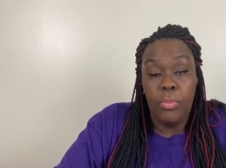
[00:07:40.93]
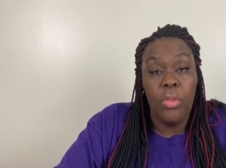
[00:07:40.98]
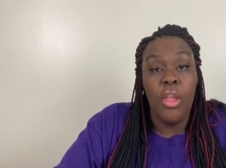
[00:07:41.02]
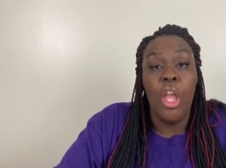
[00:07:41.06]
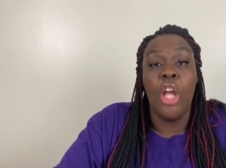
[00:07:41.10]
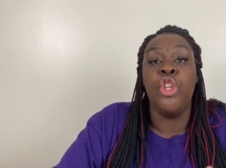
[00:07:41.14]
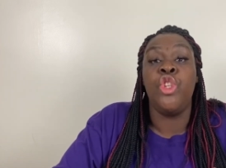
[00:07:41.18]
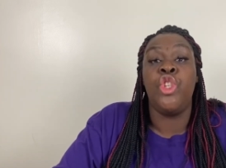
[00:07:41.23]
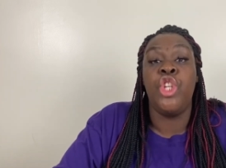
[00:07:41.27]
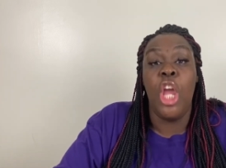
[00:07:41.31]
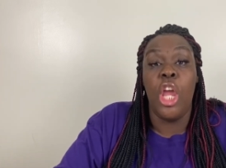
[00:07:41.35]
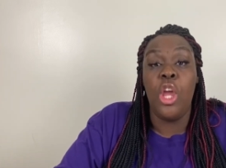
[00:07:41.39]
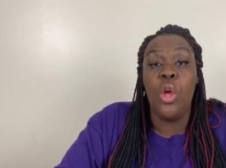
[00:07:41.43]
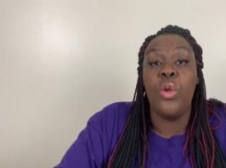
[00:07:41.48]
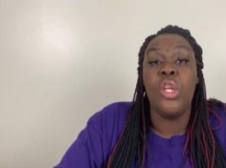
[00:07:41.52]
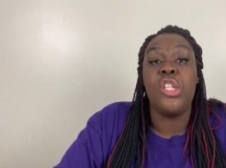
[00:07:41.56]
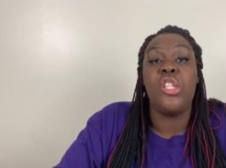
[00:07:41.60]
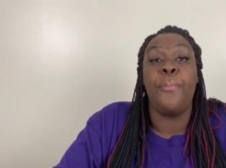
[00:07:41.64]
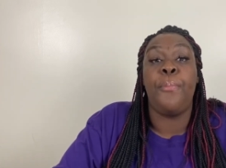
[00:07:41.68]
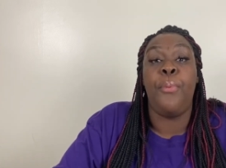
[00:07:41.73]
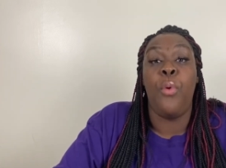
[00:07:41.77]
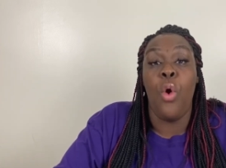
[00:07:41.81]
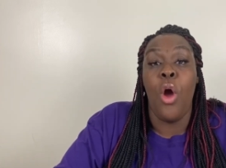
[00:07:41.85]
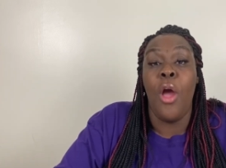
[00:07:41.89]
Genuine
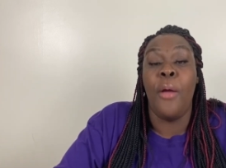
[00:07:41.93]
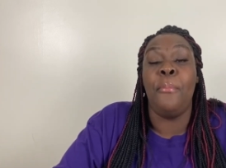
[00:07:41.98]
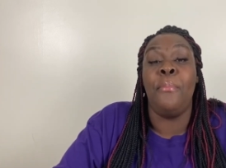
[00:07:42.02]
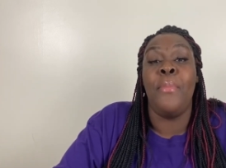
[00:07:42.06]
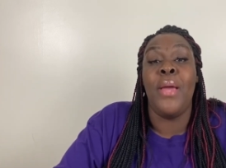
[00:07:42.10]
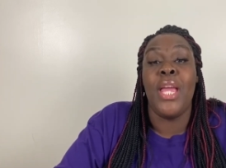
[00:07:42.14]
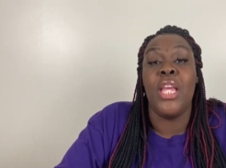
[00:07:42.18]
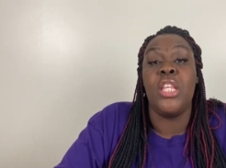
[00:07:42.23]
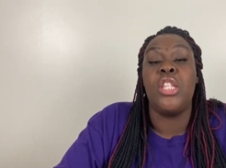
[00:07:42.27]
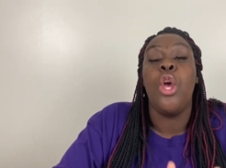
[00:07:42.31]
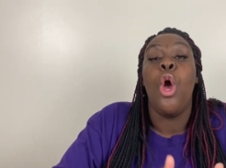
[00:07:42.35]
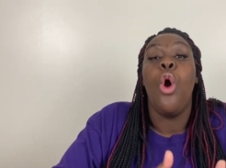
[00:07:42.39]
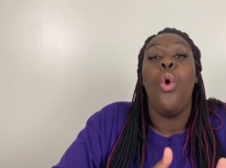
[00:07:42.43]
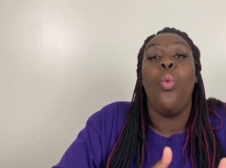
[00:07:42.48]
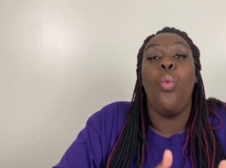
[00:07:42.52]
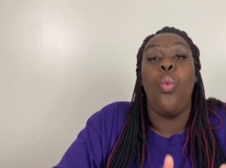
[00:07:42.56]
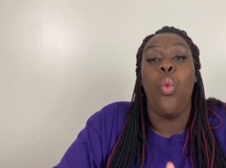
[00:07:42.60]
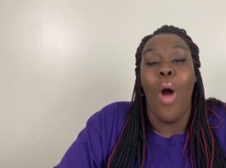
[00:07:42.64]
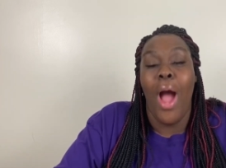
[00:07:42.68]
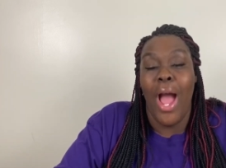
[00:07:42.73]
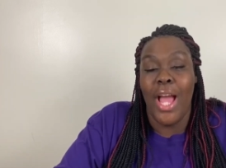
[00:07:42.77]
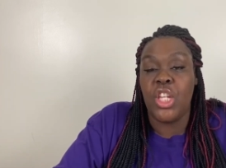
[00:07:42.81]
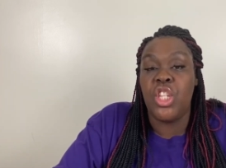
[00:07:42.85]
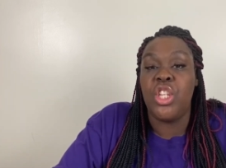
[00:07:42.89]
support means
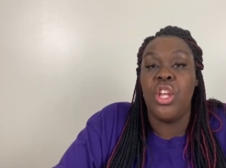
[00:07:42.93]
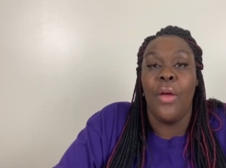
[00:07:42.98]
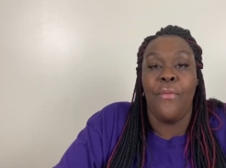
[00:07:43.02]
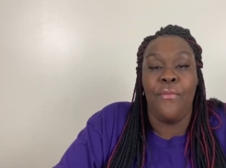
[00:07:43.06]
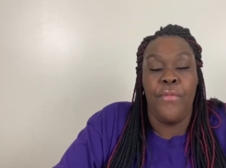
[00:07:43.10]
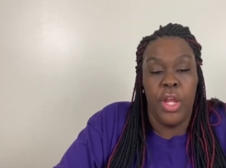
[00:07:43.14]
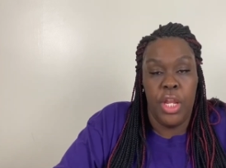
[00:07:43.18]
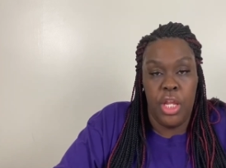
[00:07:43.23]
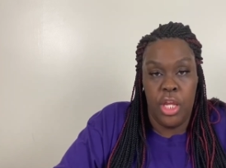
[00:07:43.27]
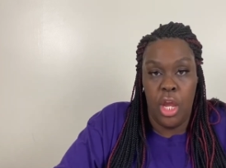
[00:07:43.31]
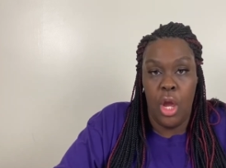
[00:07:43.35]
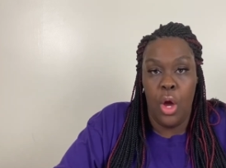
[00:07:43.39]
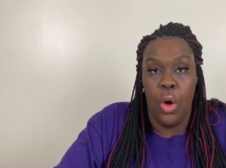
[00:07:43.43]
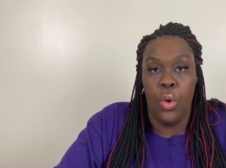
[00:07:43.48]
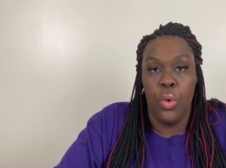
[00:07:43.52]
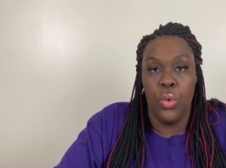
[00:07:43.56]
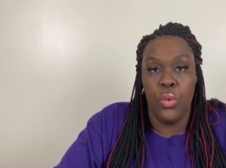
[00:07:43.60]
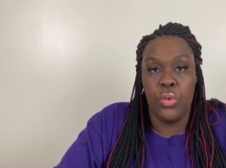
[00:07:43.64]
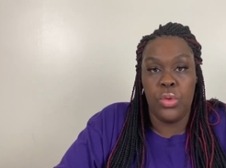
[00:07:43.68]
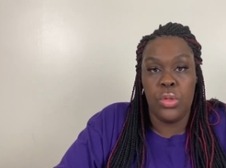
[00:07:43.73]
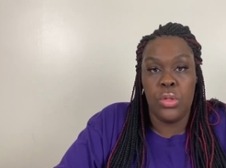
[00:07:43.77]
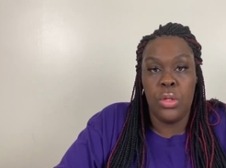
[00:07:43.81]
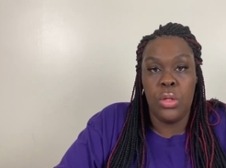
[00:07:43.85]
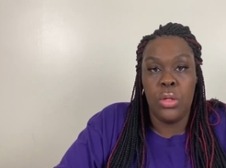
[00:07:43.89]
watch their
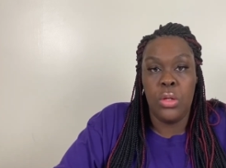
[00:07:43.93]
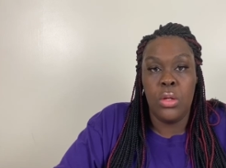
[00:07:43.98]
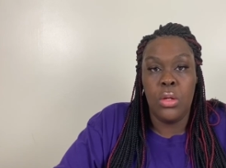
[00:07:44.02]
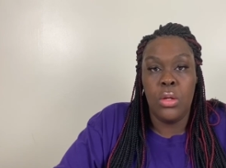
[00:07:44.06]
videos.